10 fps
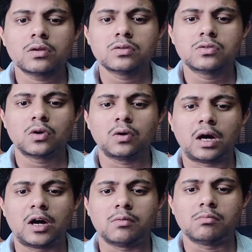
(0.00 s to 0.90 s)
So
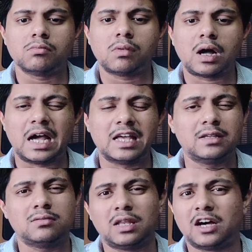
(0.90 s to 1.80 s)
I
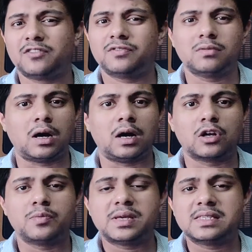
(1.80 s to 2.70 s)
love
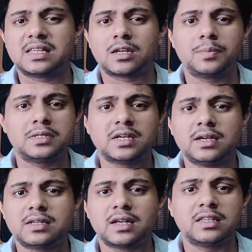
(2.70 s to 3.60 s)
Anubis Nana,
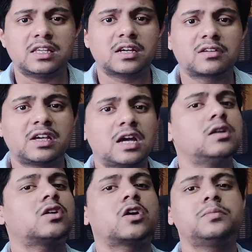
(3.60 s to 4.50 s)
and their care
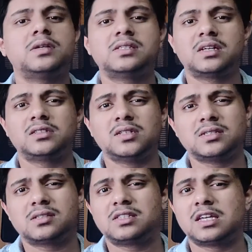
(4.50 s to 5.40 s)
requirements are
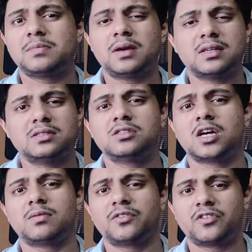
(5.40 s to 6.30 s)
just same as
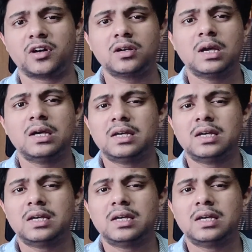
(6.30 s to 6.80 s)
Java Fern.